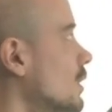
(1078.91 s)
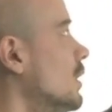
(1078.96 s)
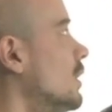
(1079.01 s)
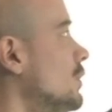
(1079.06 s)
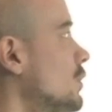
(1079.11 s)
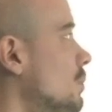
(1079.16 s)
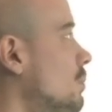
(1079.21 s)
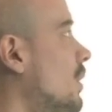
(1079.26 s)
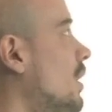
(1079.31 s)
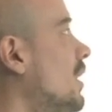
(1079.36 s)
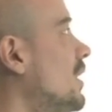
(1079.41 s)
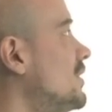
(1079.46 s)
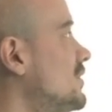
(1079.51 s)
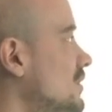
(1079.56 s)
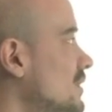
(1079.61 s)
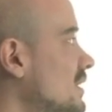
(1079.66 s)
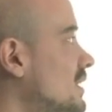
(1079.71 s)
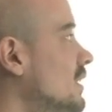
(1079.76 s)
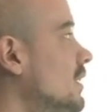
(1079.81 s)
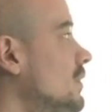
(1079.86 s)
You parse
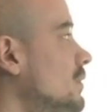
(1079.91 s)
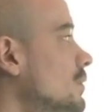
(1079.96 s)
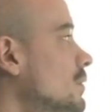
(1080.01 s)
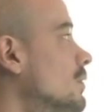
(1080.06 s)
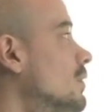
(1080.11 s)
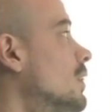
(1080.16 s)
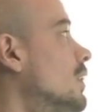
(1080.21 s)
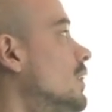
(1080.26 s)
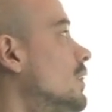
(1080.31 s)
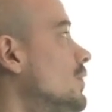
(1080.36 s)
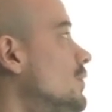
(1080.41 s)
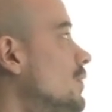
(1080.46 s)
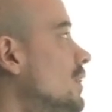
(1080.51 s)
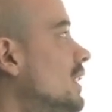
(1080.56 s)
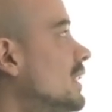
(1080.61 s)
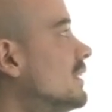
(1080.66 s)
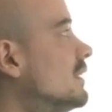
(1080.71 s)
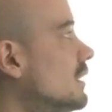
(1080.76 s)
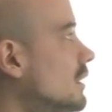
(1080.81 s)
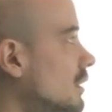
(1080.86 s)
until you
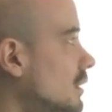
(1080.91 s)
hit